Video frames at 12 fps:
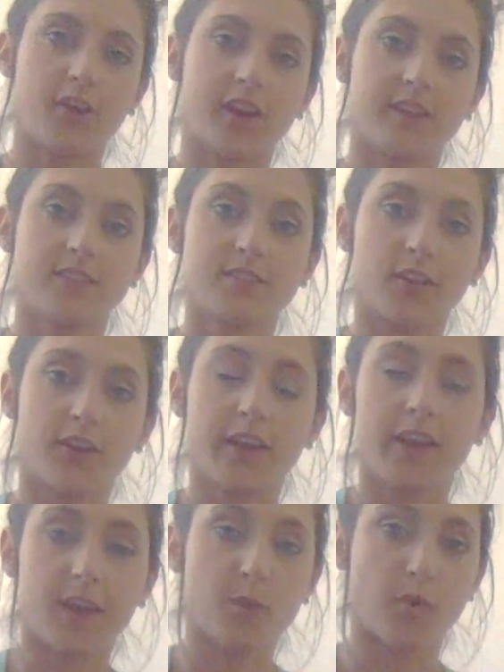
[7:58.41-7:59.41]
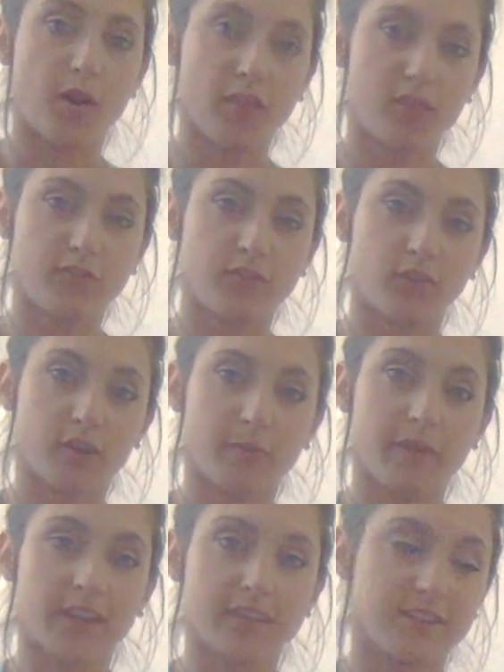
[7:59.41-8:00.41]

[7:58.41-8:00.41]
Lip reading: Guys, sorry I'm on the floor because